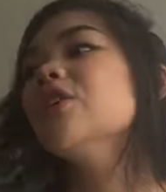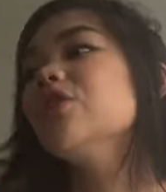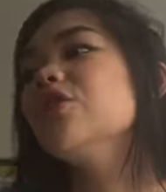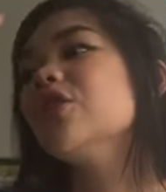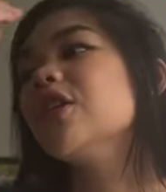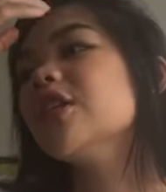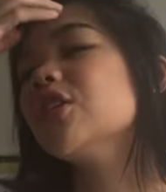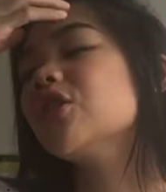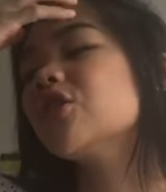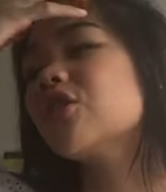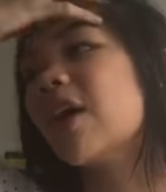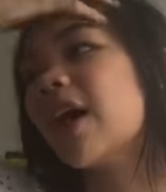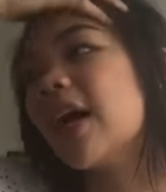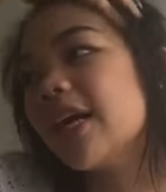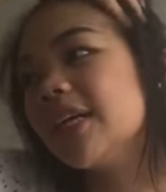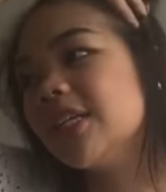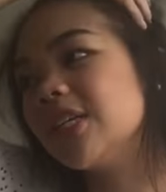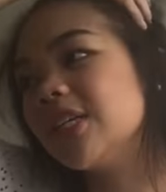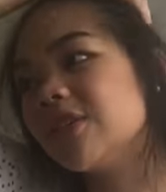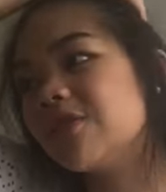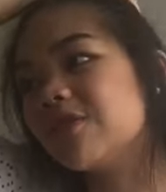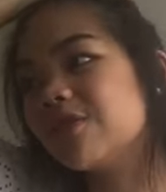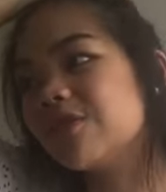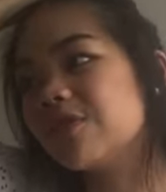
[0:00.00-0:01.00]
You can
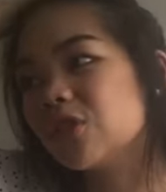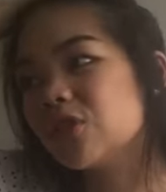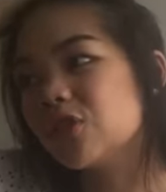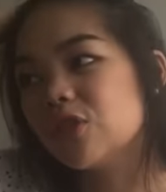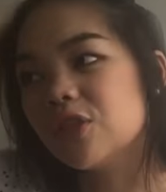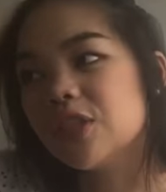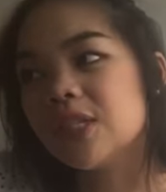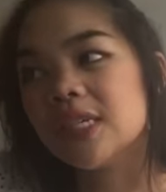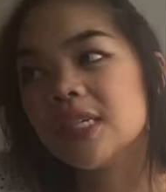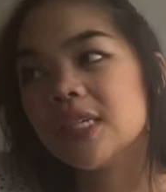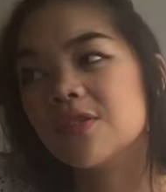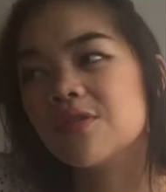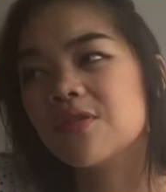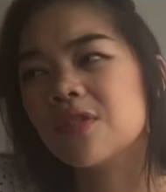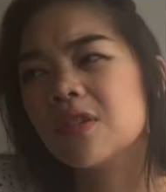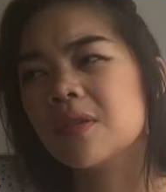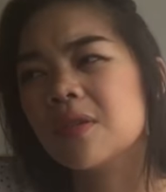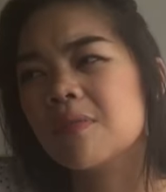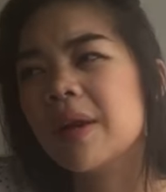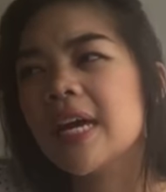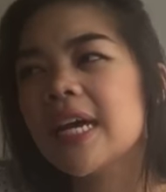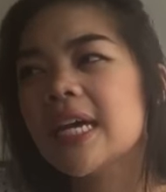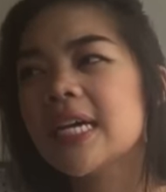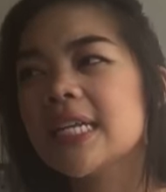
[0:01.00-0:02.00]
try using
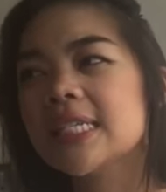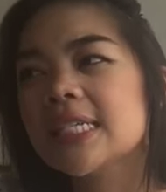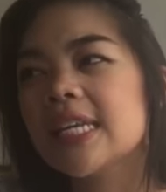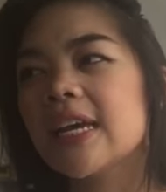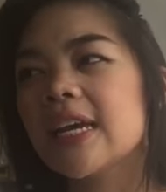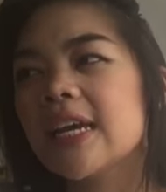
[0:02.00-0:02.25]
different pens.